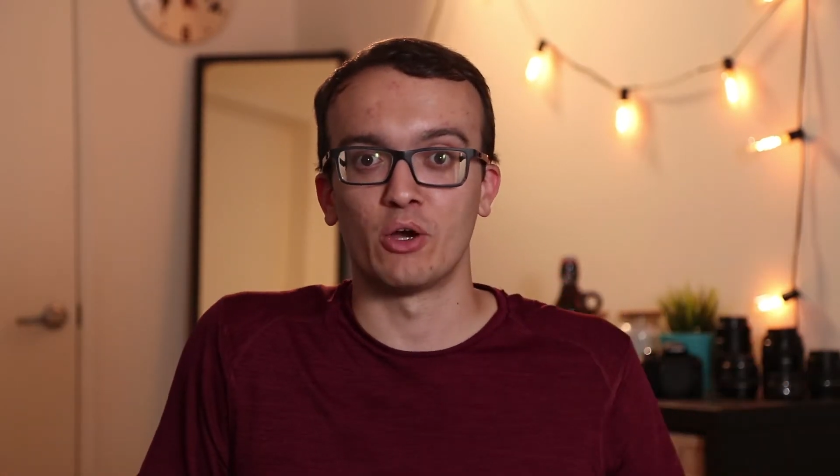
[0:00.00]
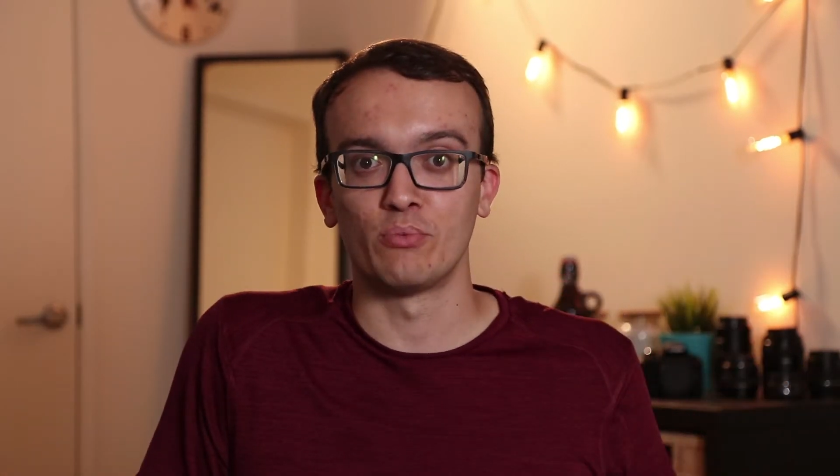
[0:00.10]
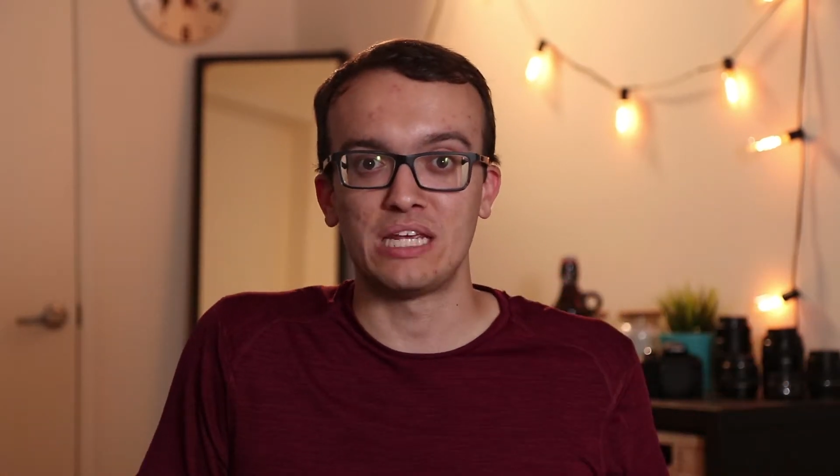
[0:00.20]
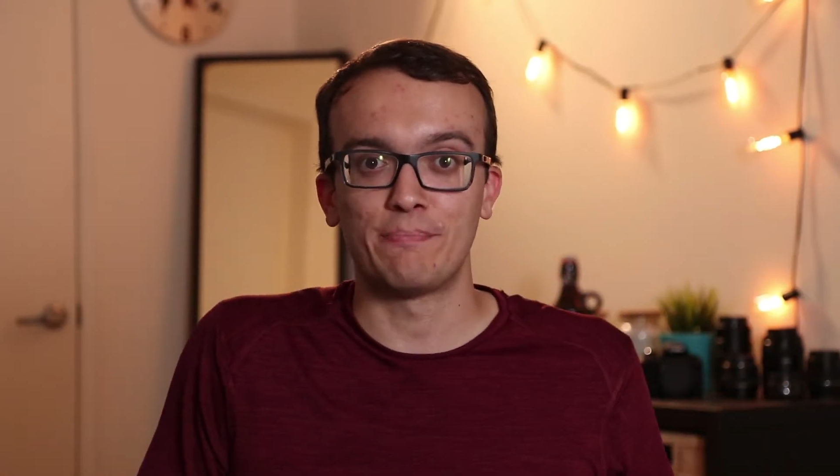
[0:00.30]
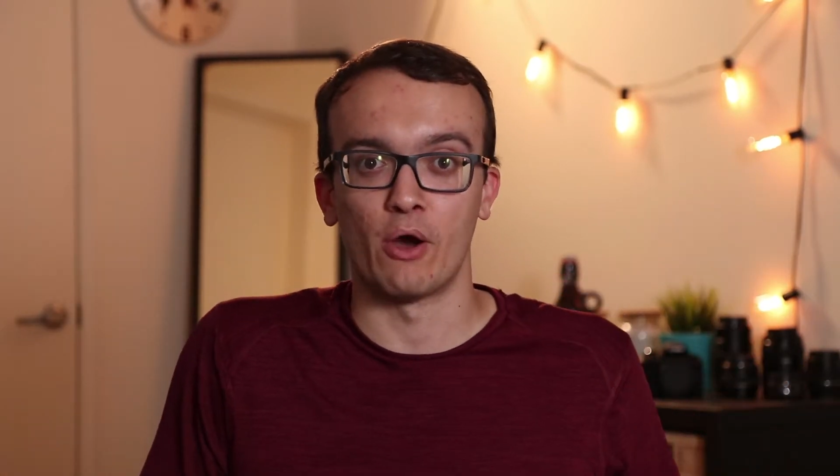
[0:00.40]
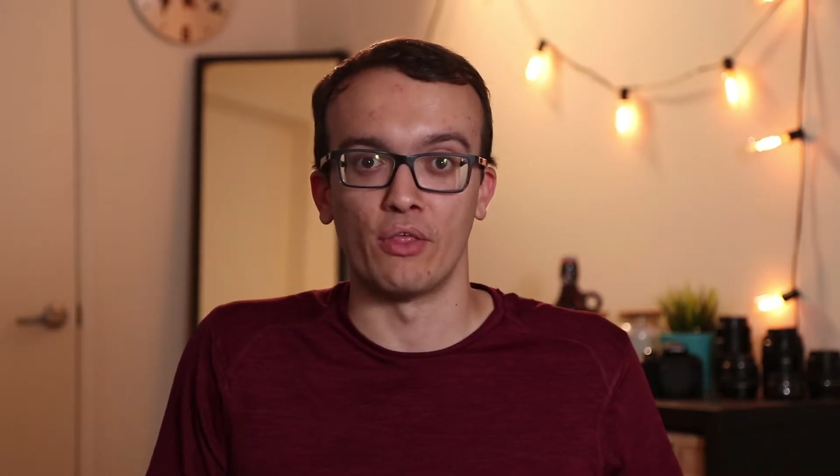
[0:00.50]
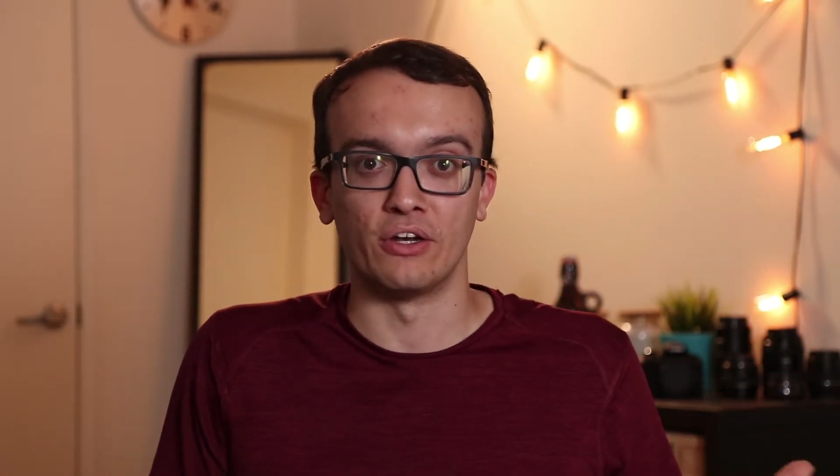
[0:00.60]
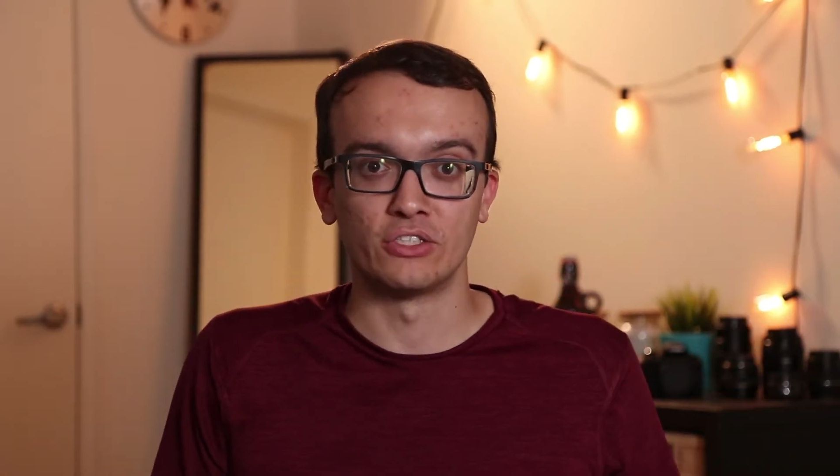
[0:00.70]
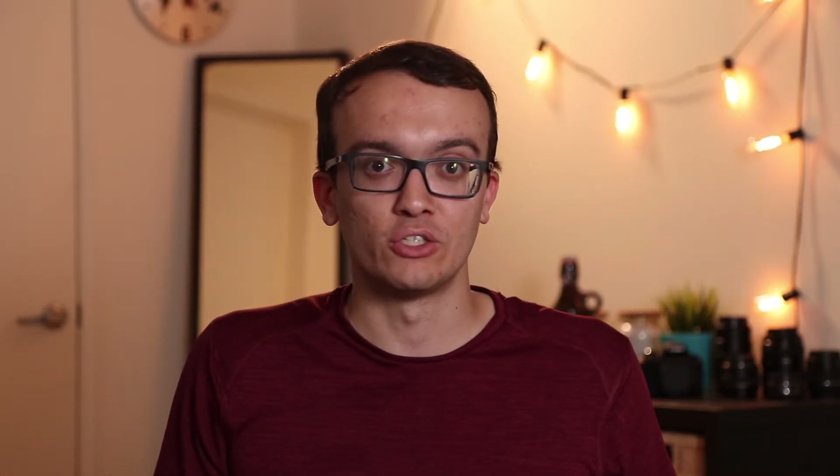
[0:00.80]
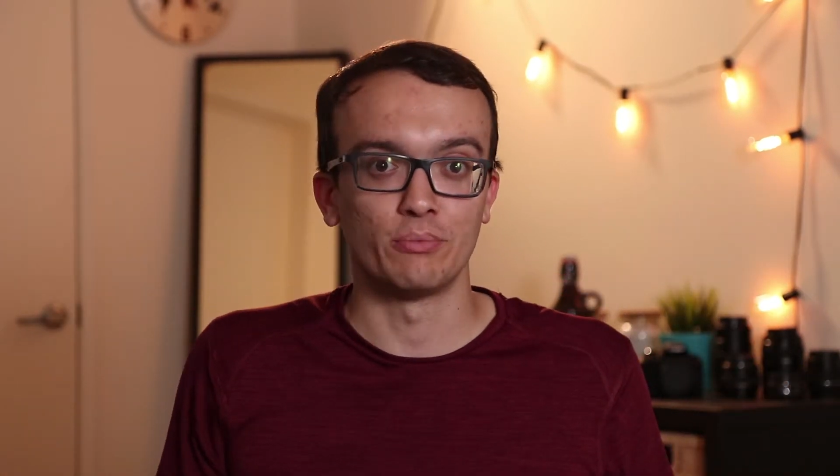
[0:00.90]
Home Depot
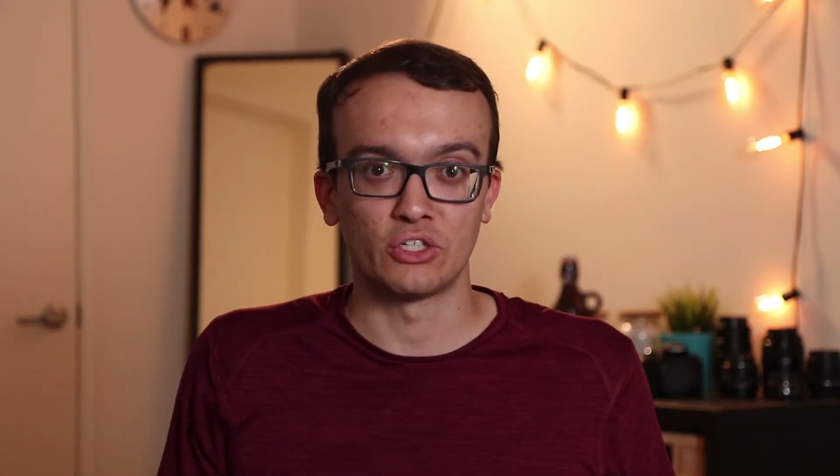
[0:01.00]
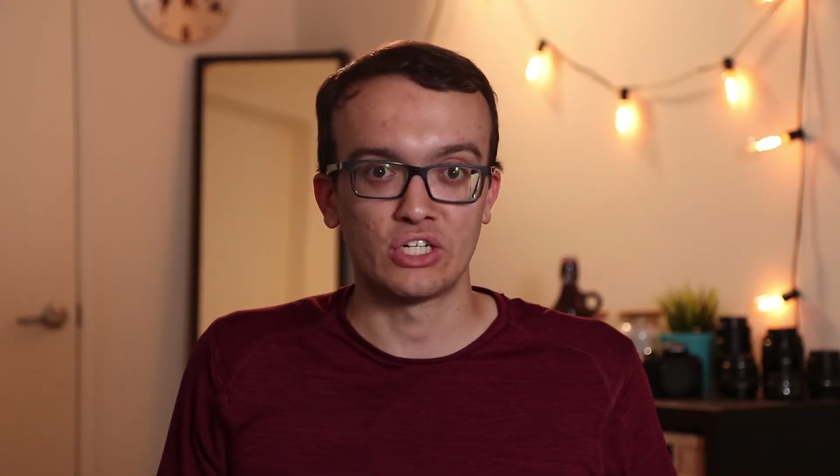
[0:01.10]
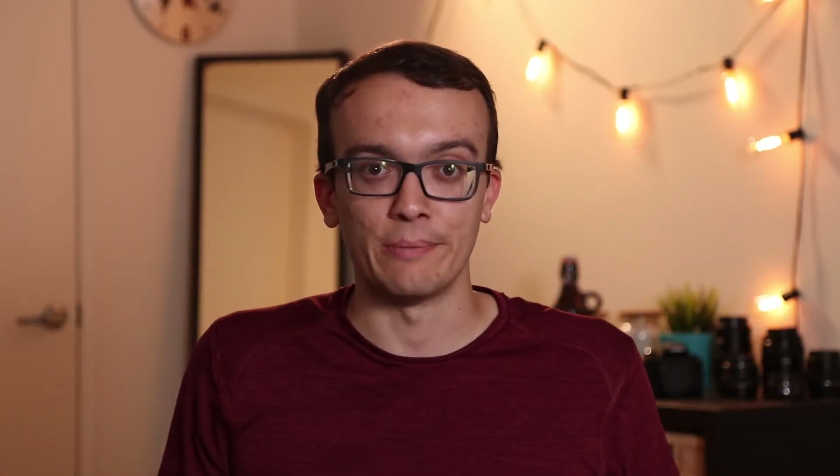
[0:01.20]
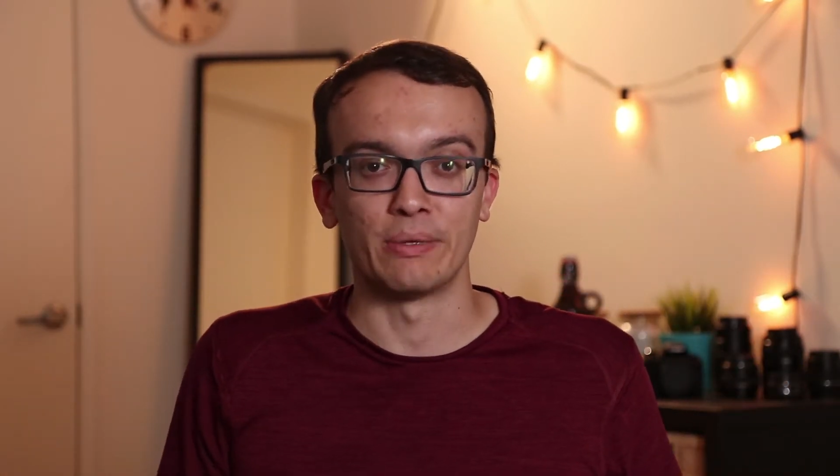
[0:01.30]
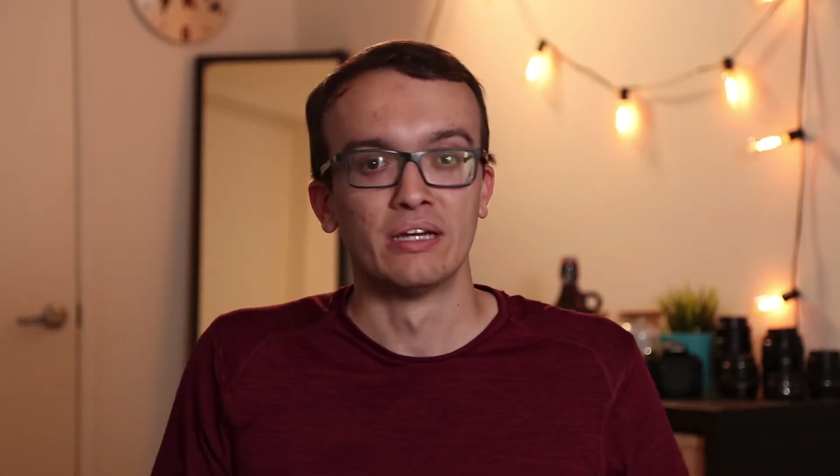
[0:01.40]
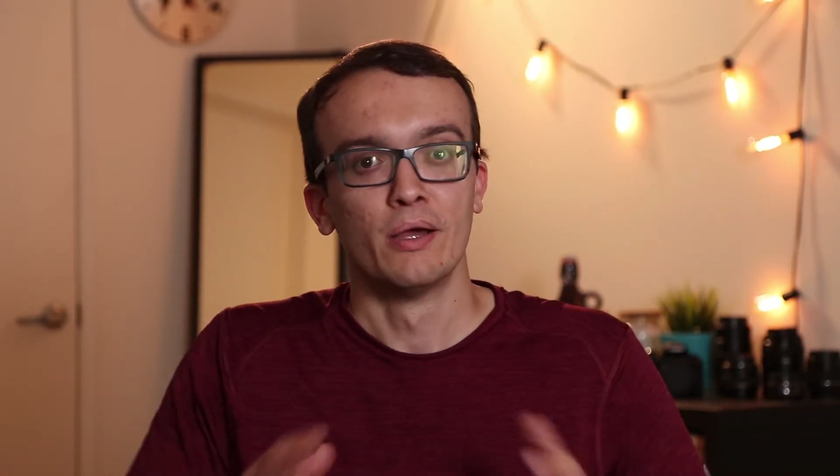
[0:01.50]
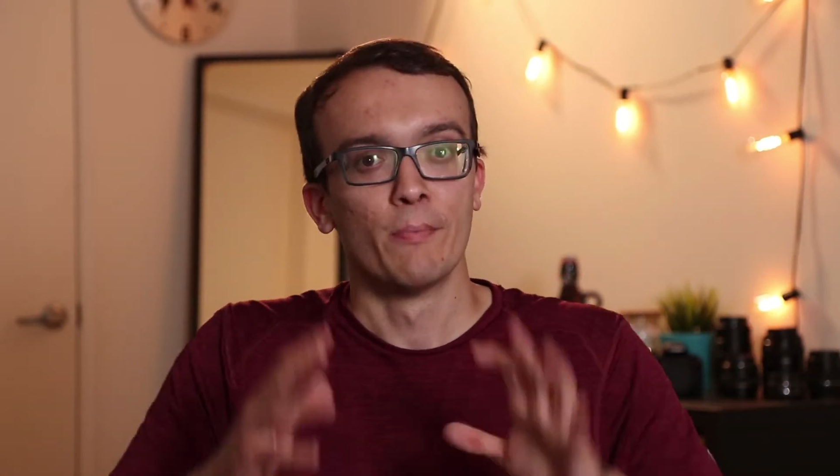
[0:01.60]
that are super cheap.